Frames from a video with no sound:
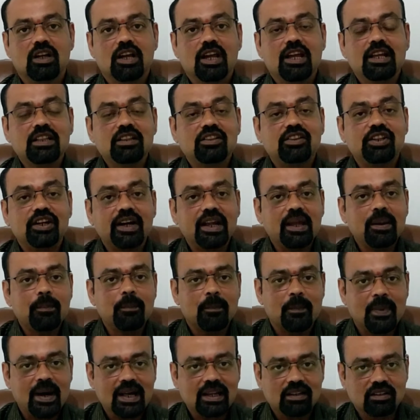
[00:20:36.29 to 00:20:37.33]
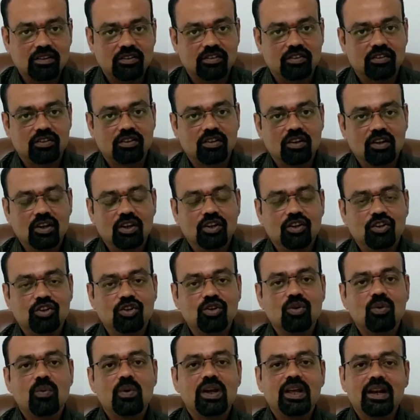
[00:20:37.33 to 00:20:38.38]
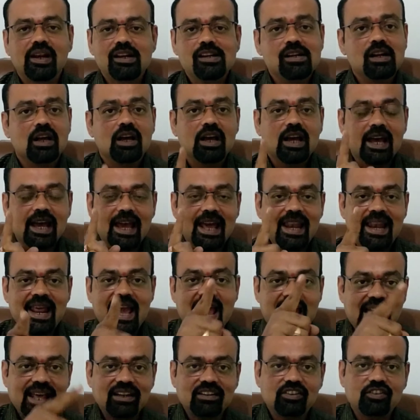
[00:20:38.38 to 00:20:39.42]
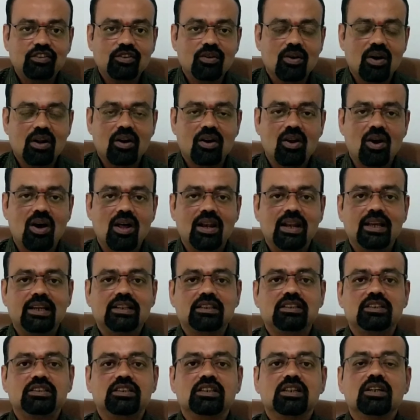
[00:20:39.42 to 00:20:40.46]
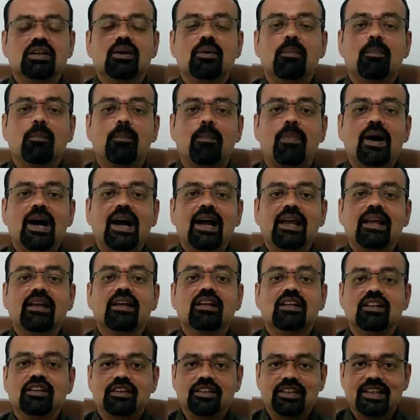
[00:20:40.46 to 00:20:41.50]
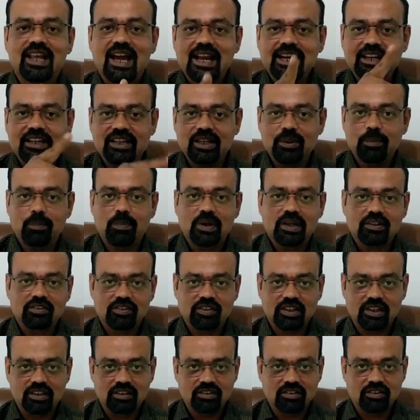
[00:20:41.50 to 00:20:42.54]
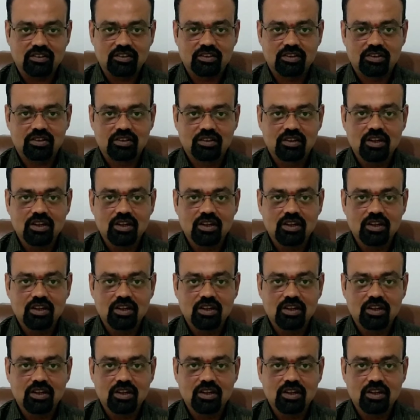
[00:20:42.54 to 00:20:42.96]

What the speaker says: In 3 months, you will enhance your knowledge by 90%.